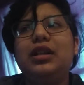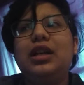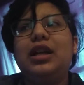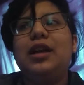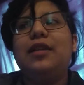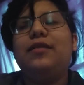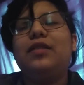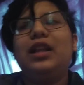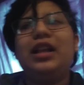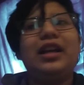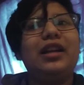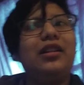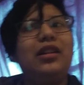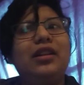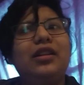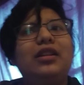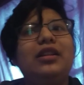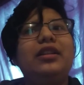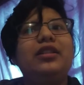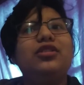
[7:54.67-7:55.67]
It like
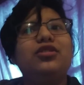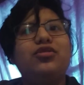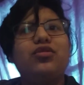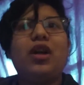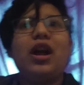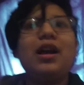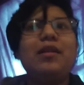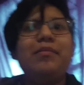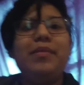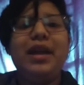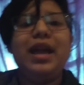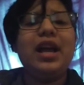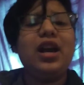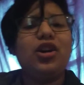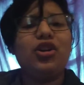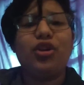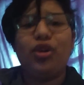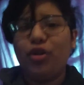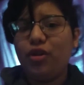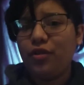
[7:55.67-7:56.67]
try being a
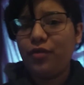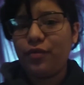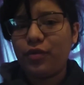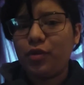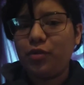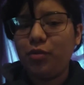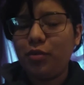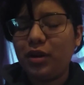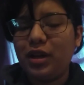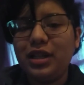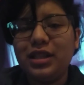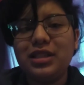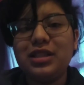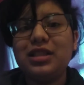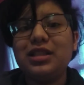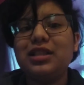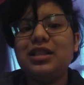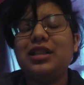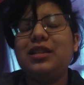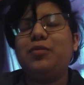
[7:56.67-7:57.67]
girl for
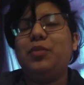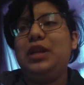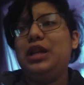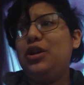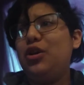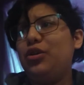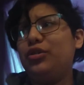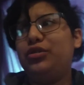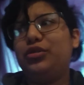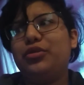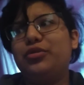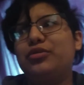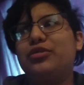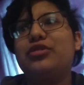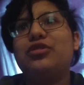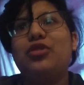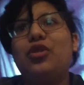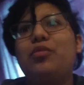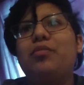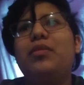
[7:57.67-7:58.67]
once. Like, we go through
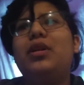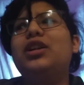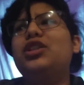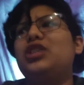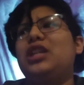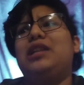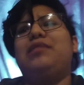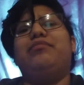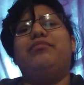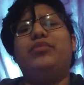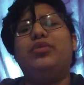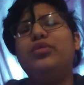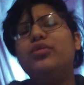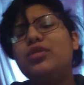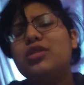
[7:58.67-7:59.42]
so much like mood